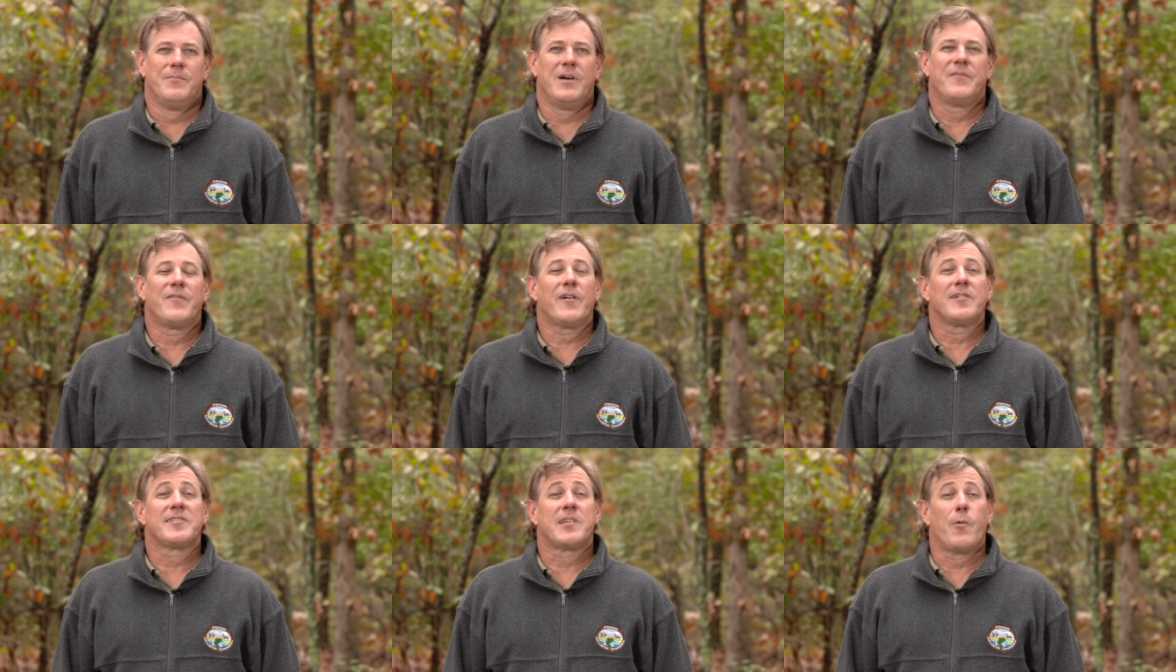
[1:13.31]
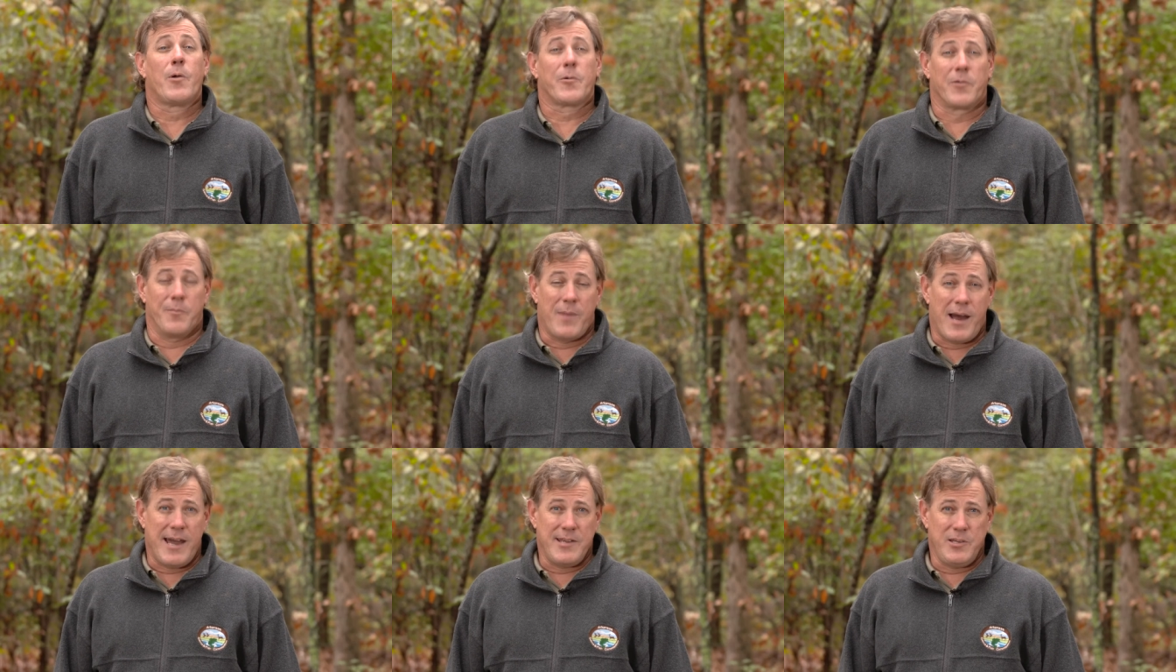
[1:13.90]
But first, I want to
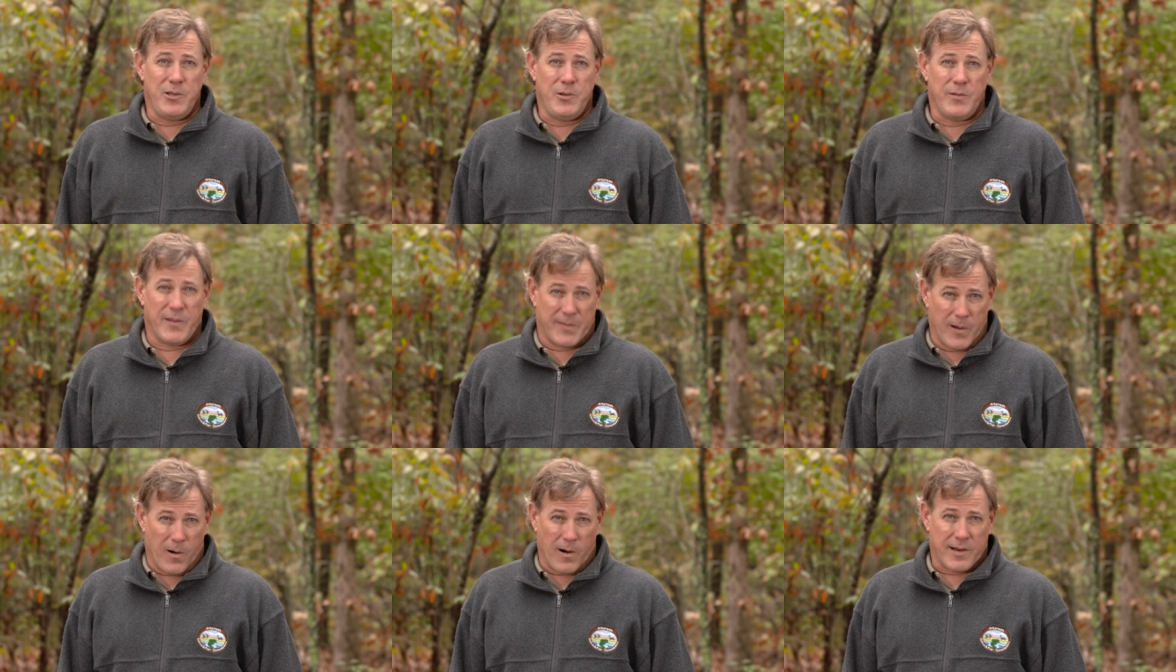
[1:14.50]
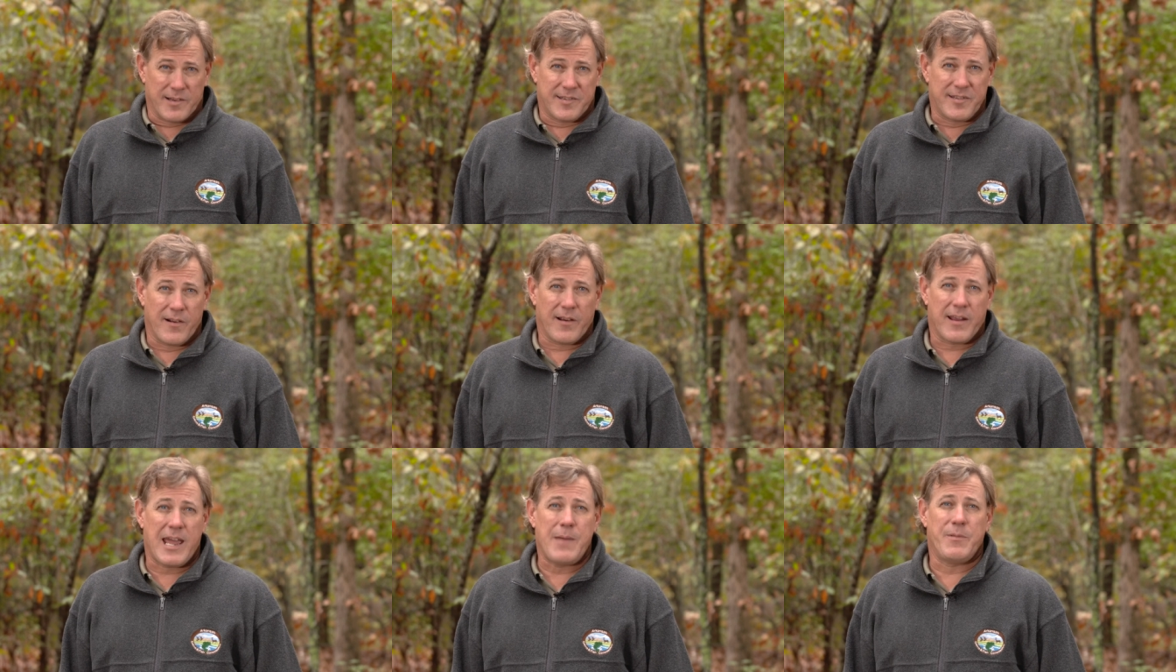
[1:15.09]
remind you that the
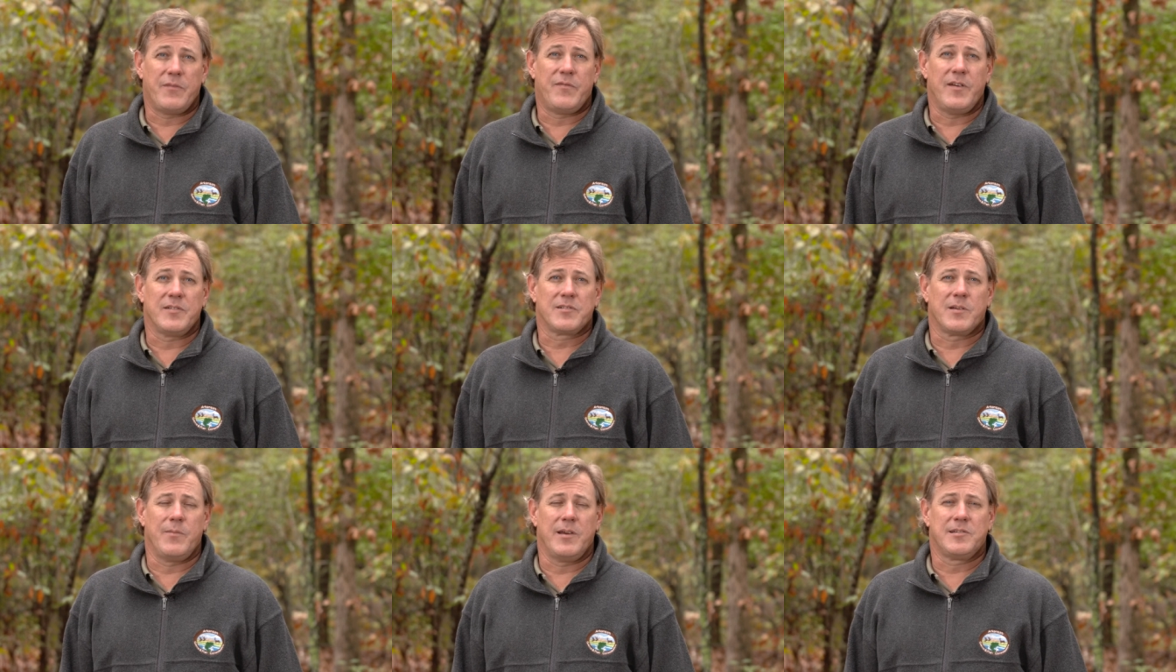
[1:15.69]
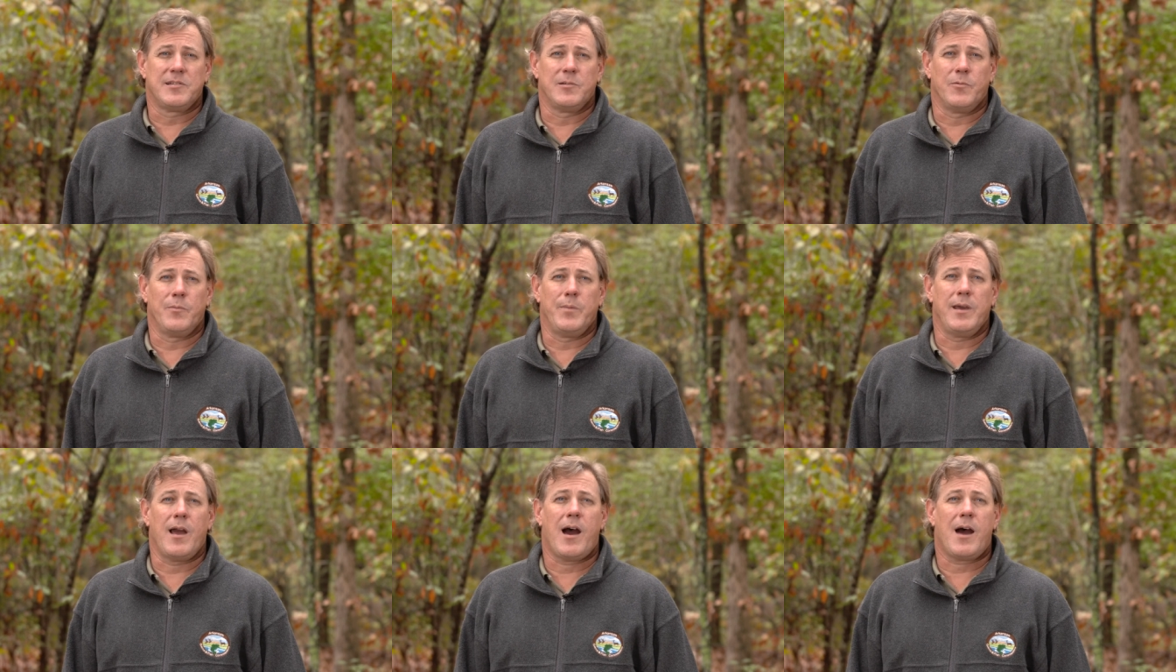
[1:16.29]
Arkansas Game and Fish Commission will
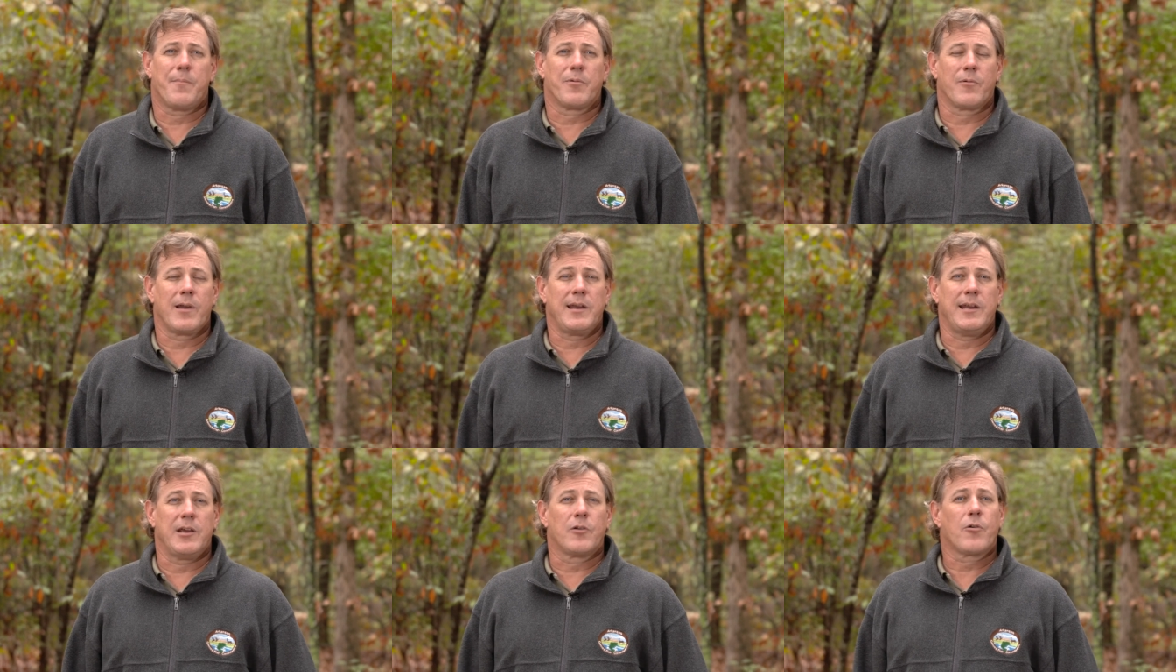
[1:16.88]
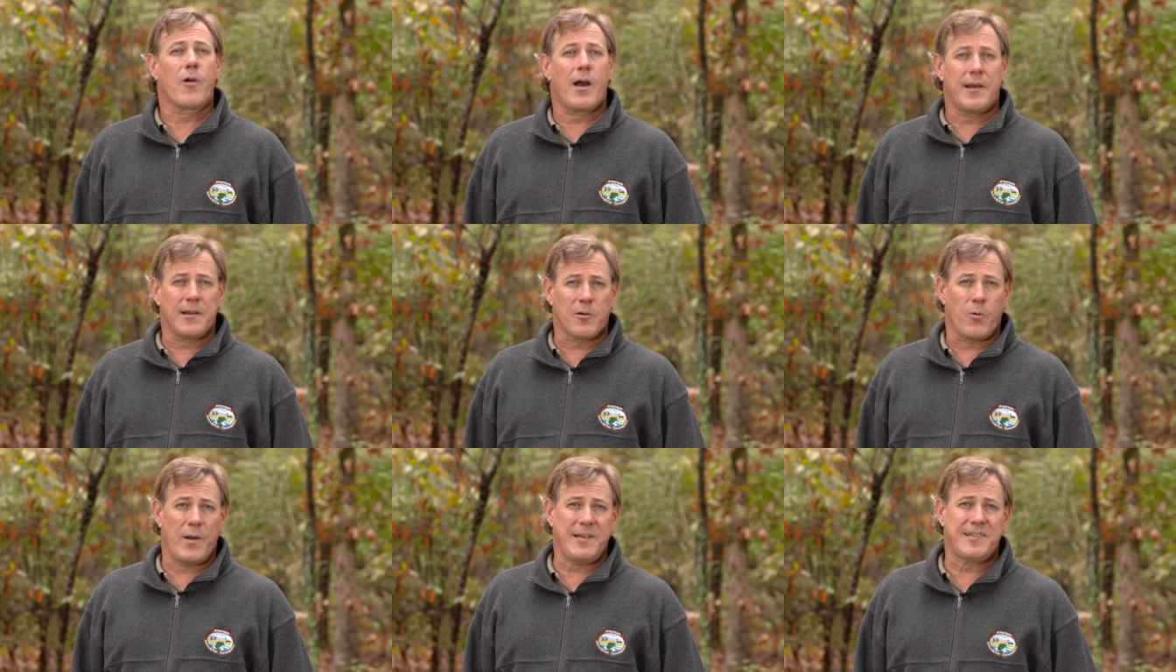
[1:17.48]
be operating
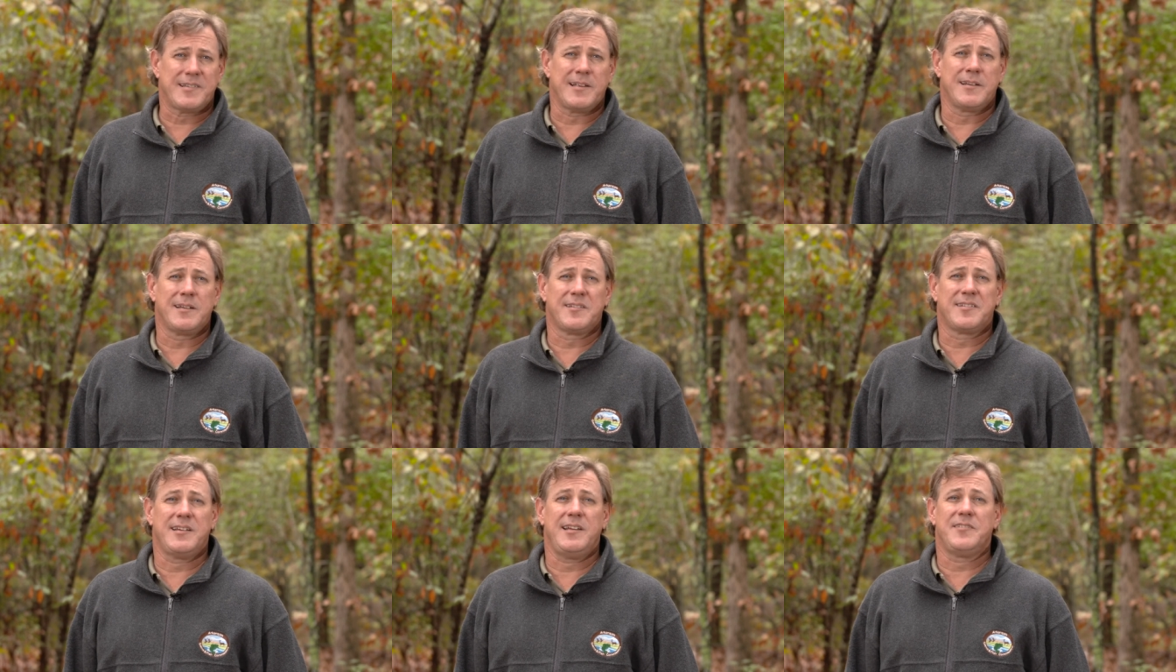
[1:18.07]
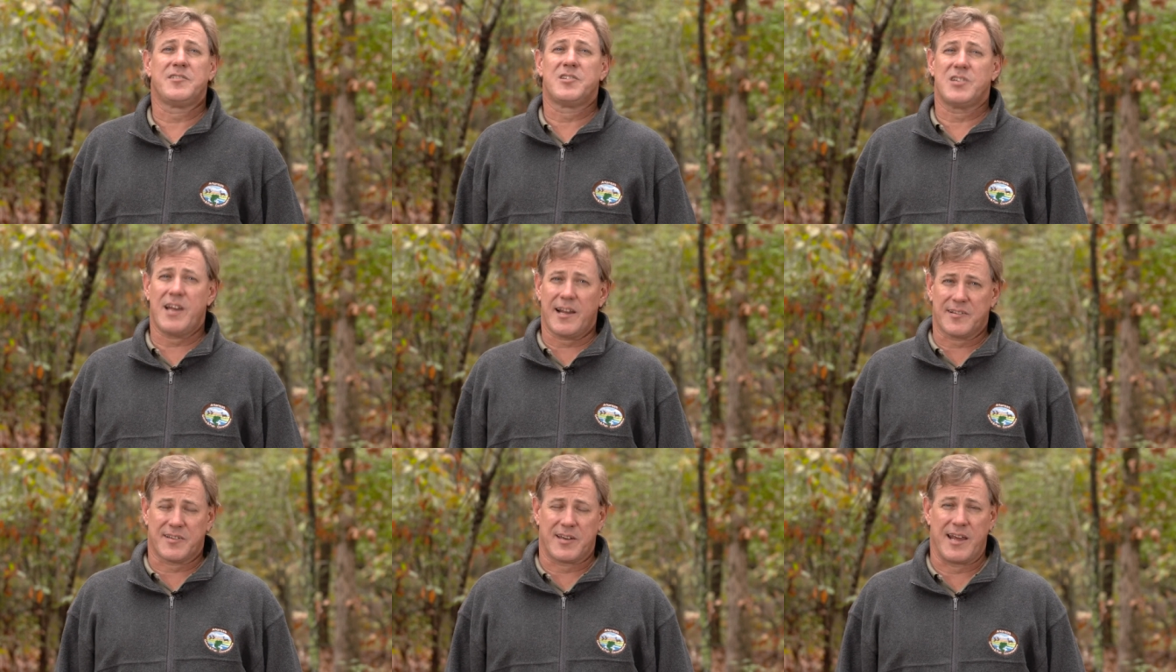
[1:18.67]
chronic wasting disease
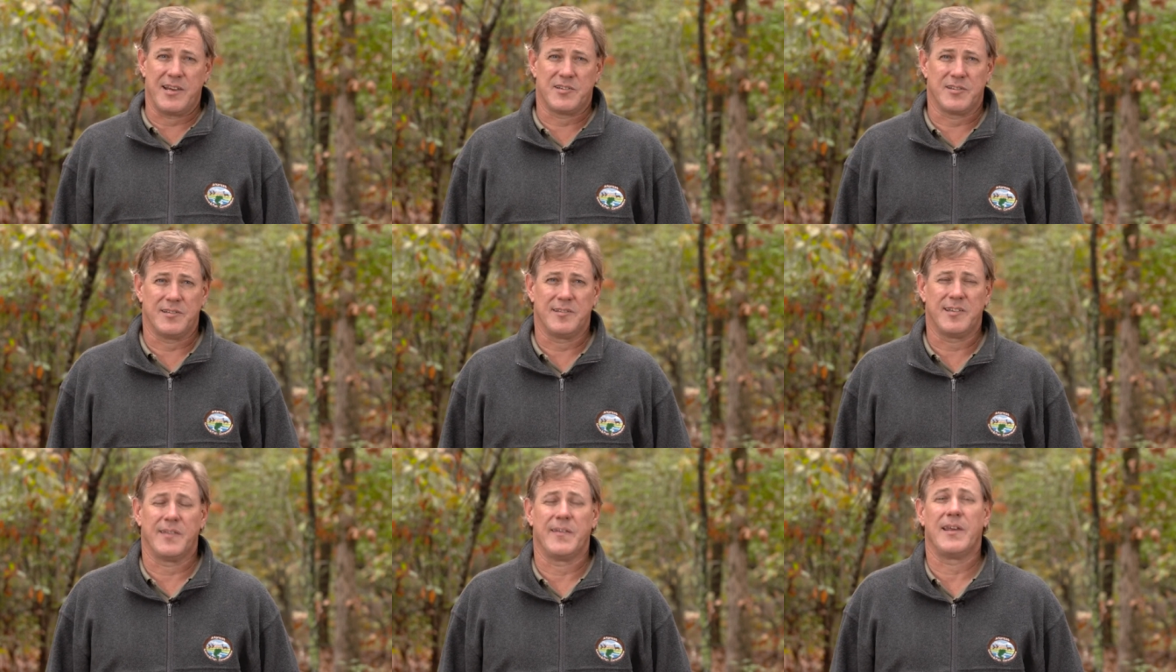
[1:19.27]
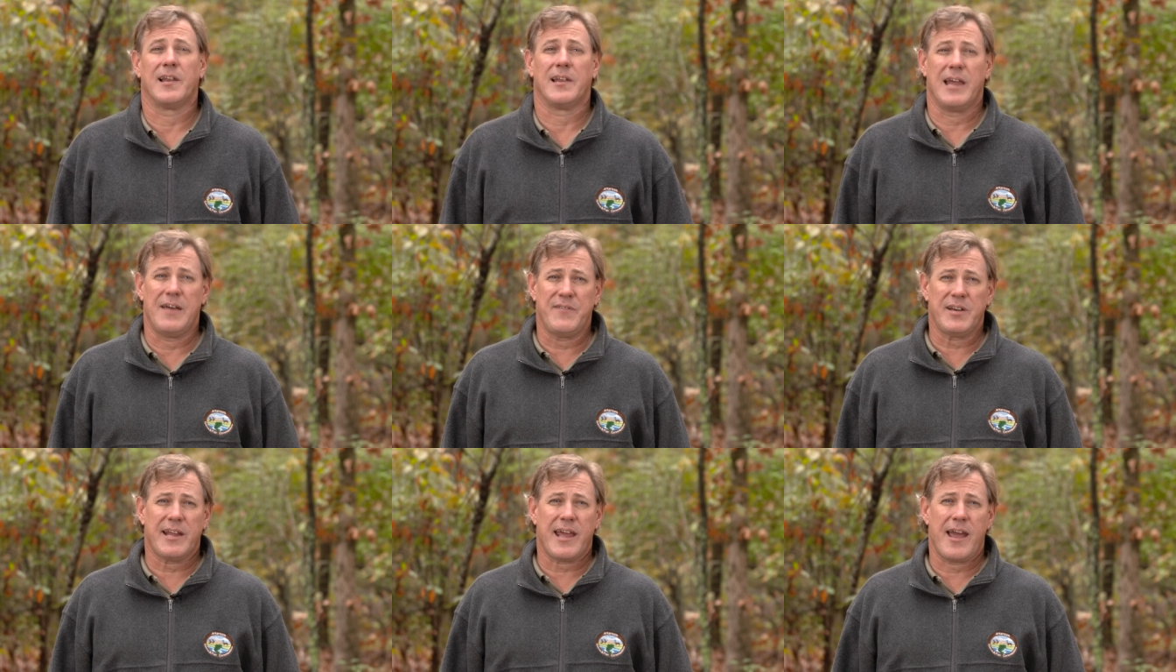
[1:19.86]
check stations in the
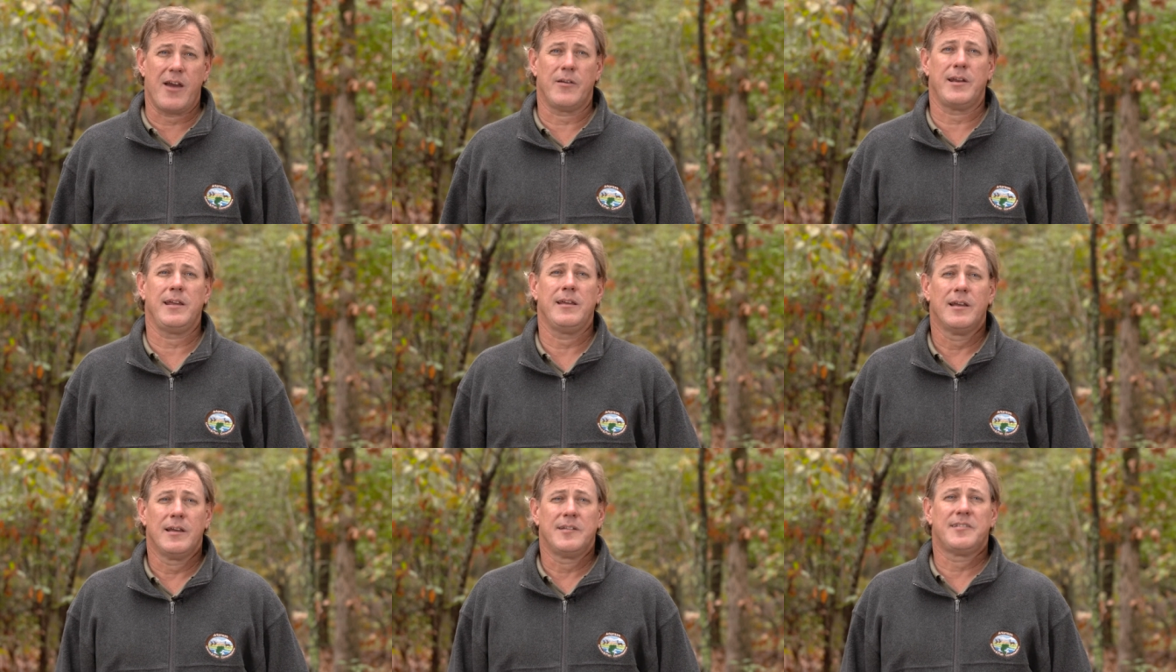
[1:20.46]
11 county